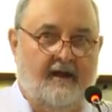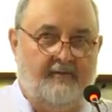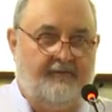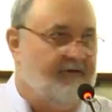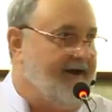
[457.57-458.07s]

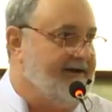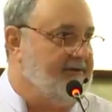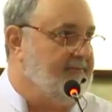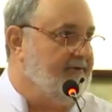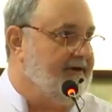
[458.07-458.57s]
before I
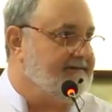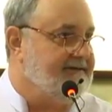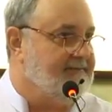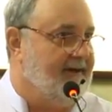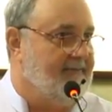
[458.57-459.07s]
get
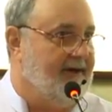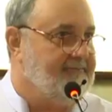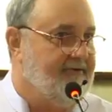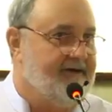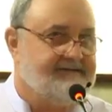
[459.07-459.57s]
berated by my
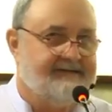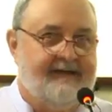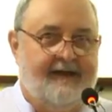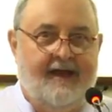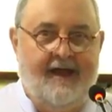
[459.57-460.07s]
press.
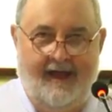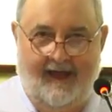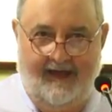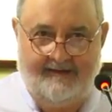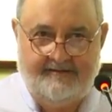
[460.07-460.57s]

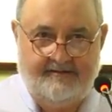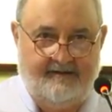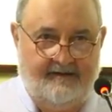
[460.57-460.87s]
And